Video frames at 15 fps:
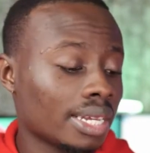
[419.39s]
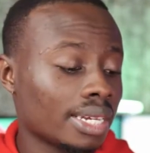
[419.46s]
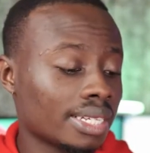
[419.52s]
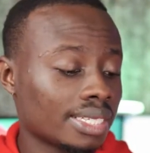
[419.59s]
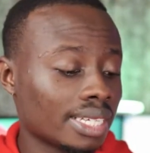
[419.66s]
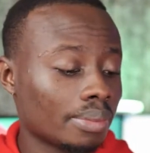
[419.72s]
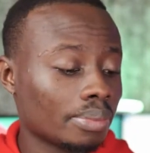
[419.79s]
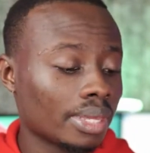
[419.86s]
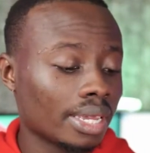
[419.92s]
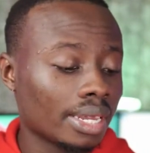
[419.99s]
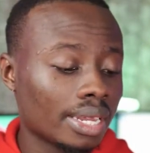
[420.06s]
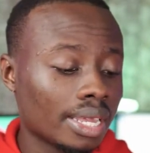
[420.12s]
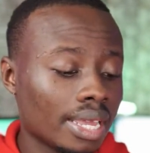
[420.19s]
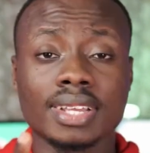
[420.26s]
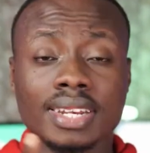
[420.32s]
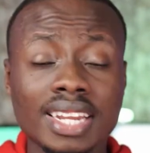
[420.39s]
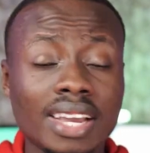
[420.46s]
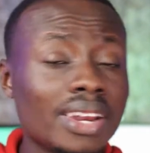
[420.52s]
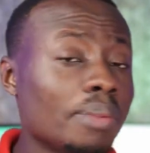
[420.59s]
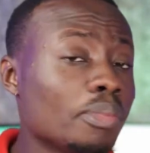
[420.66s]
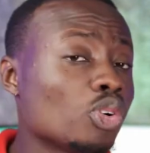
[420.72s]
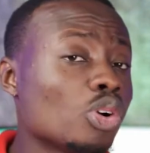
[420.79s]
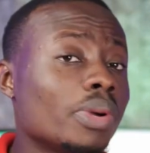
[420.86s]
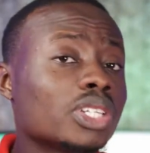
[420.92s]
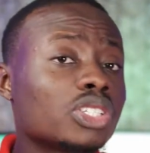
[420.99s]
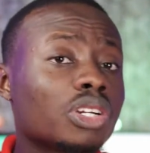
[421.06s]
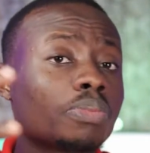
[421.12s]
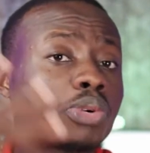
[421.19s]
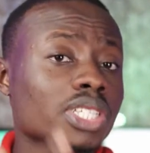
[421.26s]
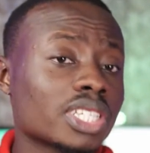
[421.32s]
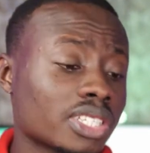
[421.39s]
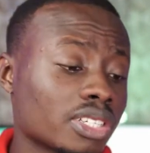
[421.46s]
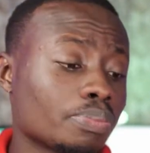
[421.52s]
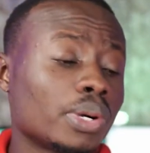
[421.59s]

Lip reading: the same thing. Now let me go back to the processing